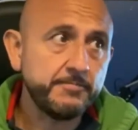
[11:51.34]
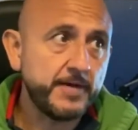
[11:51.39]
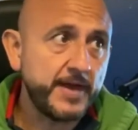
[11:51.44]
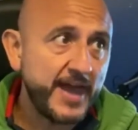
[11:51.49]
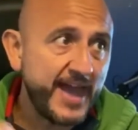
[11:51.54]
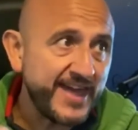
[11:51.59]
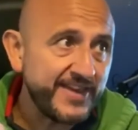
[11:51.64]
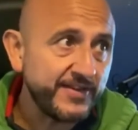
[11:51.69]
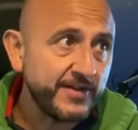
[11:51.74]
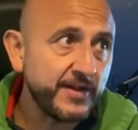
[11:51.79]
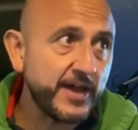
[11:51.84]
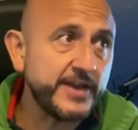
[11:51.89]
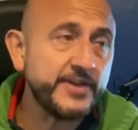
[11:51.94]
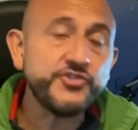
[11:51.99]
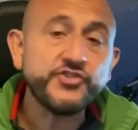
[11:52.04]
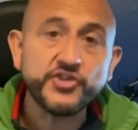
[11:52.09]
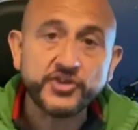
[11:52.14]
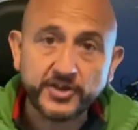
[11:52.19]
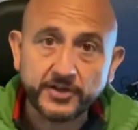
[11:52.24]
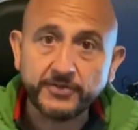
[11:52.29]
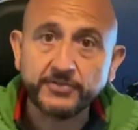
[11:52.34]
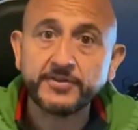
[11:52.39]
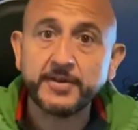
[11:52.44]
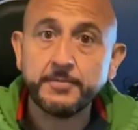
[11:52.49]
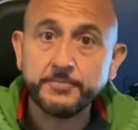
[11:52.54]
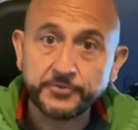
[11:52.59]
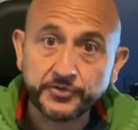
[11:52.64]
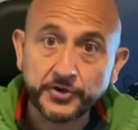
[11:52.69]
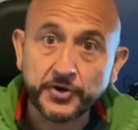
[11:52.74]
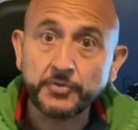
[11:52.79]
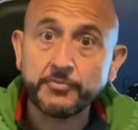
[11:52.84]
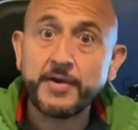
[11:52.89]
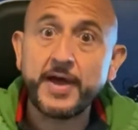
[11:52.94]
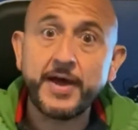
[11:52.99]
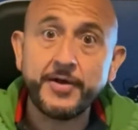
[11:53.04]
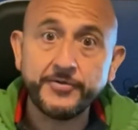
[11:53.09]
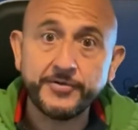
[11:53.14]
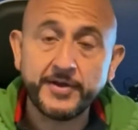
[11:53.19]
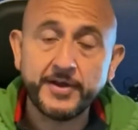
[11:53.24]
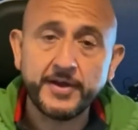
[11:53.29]
energy consumption
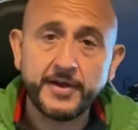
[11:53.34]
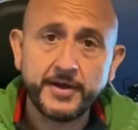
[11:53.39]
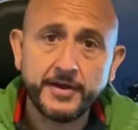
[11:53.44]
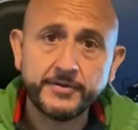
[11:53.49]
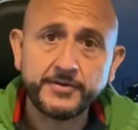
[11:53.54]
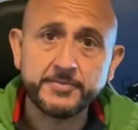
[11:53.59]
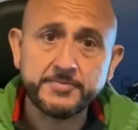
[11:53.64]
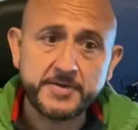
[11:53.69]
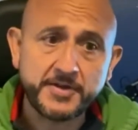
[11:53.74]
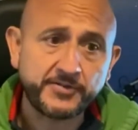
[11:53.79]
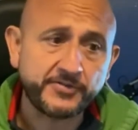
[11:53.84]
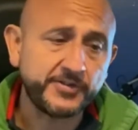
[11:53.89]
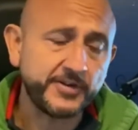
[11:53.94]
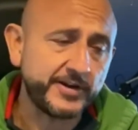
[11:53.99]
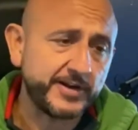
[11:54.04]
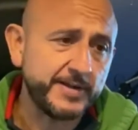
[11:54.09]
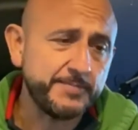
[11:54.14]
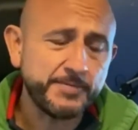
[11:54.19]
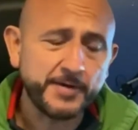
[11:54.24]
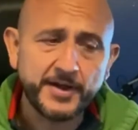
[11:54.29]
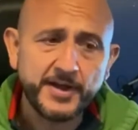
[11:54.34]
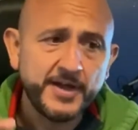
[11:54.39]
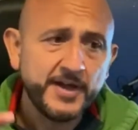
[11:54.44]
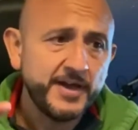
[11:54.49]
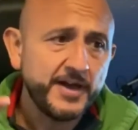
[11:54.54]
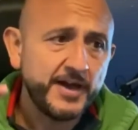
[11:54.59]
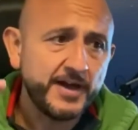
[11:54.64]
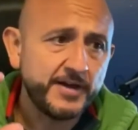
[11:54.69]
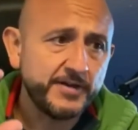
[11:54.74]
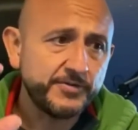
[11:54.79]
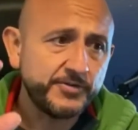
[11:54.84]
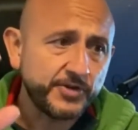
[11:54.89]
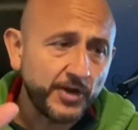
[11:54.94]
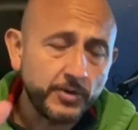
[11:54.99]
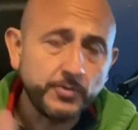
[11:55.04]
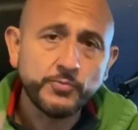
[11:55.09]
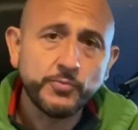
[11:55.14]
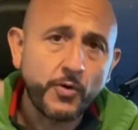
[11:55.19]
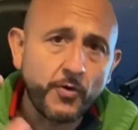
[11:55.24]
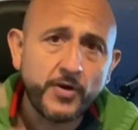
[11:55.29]
around domestically. But
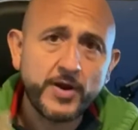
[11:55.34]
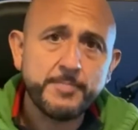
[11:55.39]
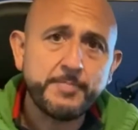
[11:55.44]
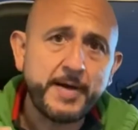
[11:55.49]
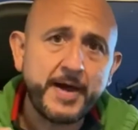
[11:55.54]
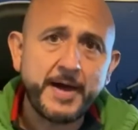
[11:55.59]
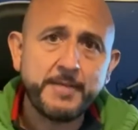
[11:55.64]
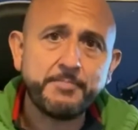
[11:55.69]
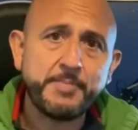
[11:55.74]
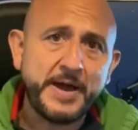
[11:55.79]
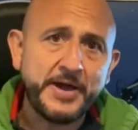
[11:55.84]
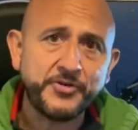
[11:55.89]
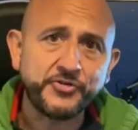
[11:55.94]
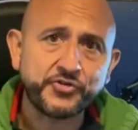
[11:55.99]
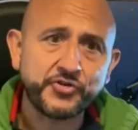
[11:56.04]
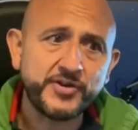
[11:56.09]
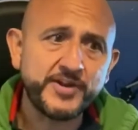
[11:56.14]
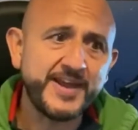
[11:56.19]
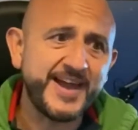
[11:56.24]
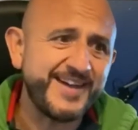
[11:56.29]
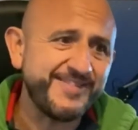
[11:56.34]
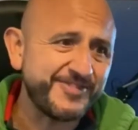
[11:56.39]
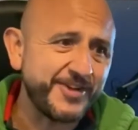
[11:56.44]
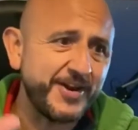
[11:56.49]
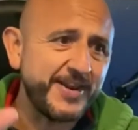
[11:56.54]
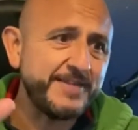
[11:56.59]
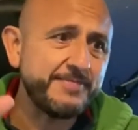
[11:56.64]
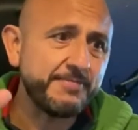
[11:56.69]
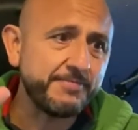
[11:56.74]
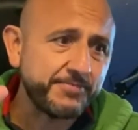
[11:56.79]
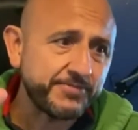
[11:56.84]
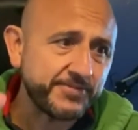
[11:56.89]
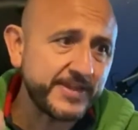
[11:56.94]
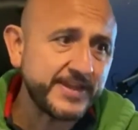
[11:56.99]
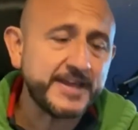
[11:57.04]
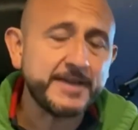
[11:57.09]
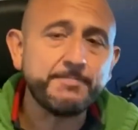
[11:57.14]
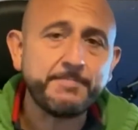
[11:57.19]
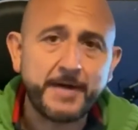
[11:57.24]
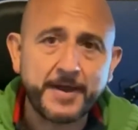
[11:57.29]
don't worry about a battery yet. Don't even think
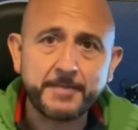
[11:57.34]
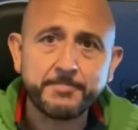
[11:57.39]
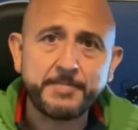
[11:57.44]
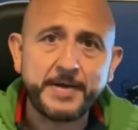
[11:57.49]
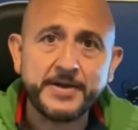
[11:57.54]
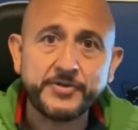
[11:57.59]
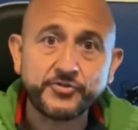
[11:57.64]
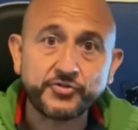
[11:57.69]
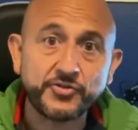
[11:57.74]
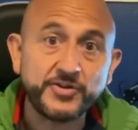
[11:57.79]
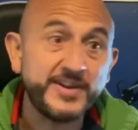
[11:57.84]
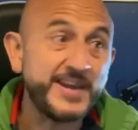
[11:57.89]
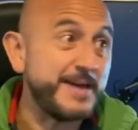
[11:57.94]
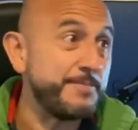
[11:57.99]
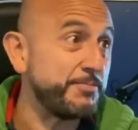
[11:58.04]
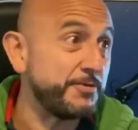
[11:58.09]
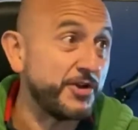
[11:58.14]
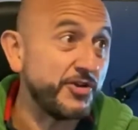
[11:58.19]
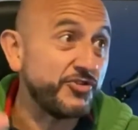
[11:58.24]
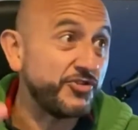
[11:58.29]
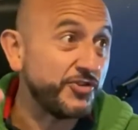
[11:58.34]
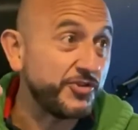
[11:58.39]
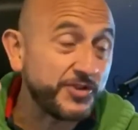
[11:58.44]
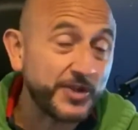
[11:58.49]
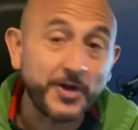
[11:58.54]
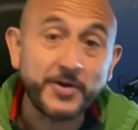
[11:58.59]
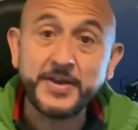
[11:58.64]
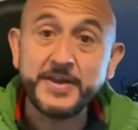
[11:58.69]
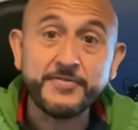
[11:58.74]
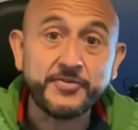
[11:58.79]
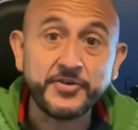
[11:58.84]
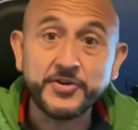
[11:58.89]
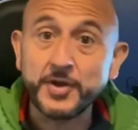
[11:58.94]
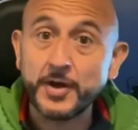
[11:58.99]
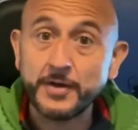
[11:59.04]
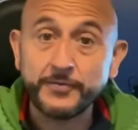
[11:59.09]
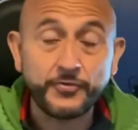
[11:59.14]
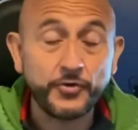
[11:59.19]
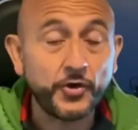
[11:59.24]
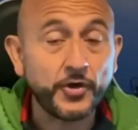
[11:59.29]
about a battery yet, because you don't even know
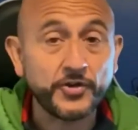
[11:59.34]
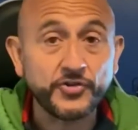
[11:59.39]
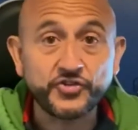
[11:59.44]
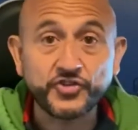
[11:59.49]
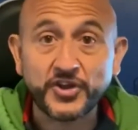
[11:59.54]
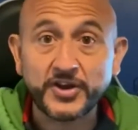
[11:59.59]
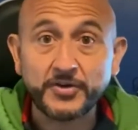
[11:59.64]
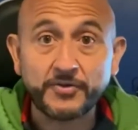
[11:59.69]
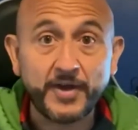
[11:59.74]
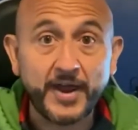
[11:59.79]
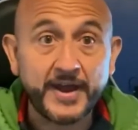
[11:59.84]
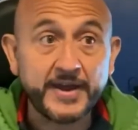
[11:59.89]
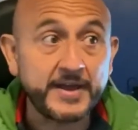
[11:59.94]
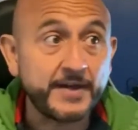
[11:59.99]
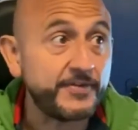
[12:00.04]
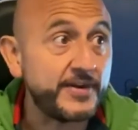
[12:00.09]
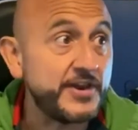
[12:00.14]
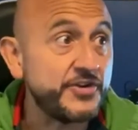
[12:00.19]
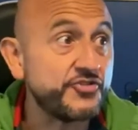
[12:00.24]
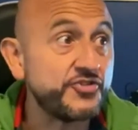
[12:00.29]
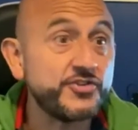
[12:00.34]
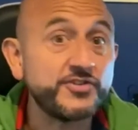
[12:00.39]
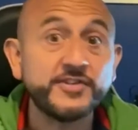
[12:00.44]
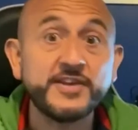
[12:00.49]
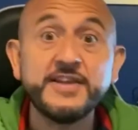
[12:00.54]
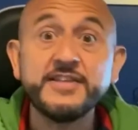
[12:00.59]
if you're going to generate enough electricity